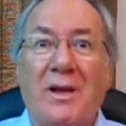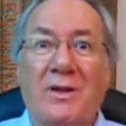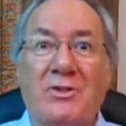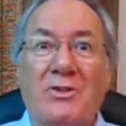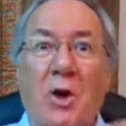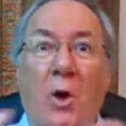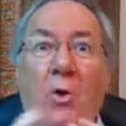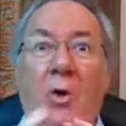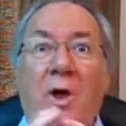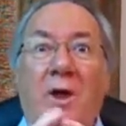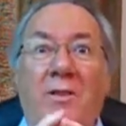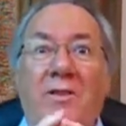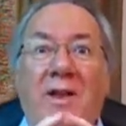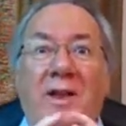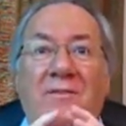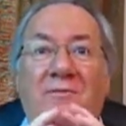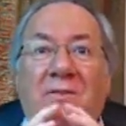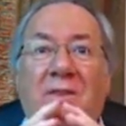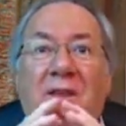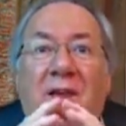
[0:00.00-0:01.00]
So
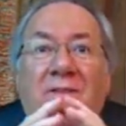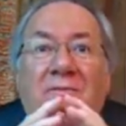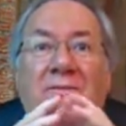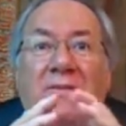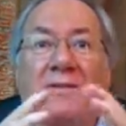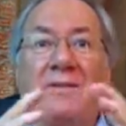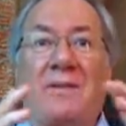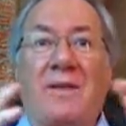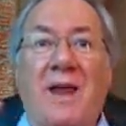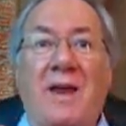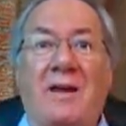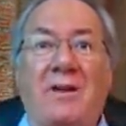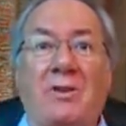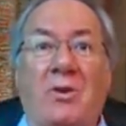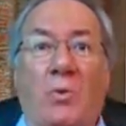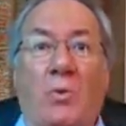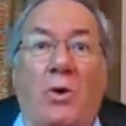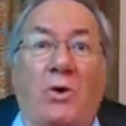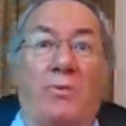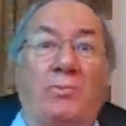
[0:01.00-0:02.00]
they've they've taken the
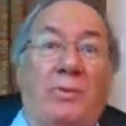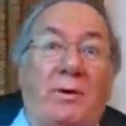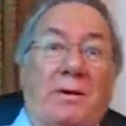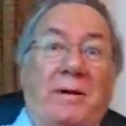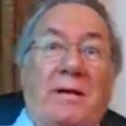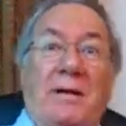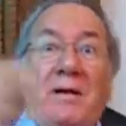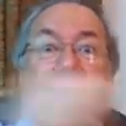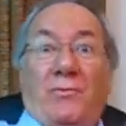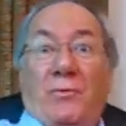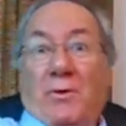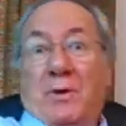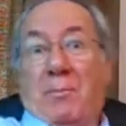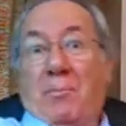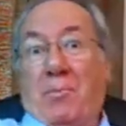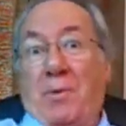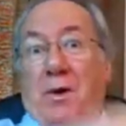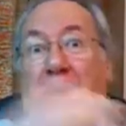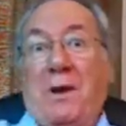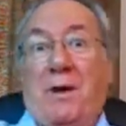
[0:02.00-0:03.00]
word believe with a
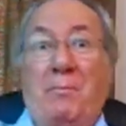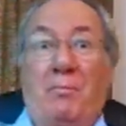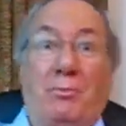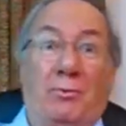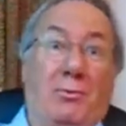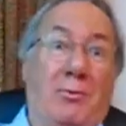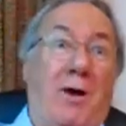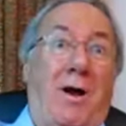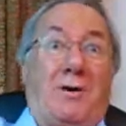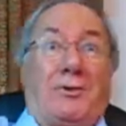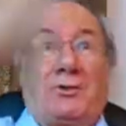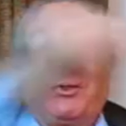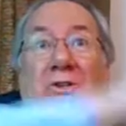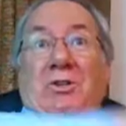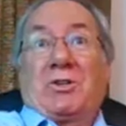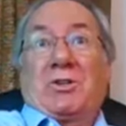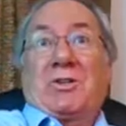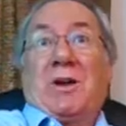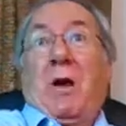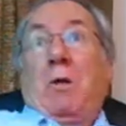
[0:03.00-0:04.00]
big brush and
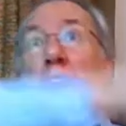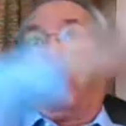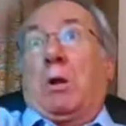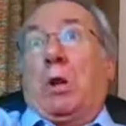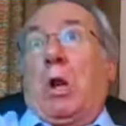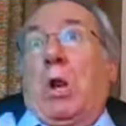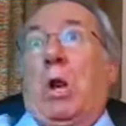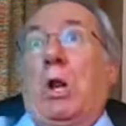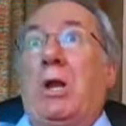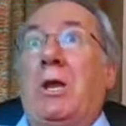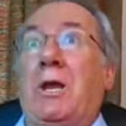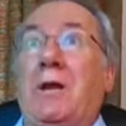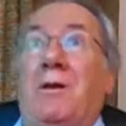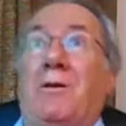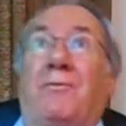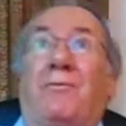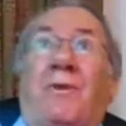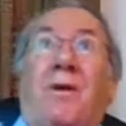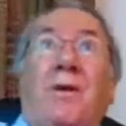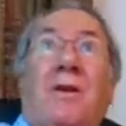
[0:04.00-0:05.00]
just got
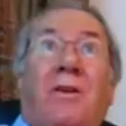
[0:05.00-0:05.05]
believe.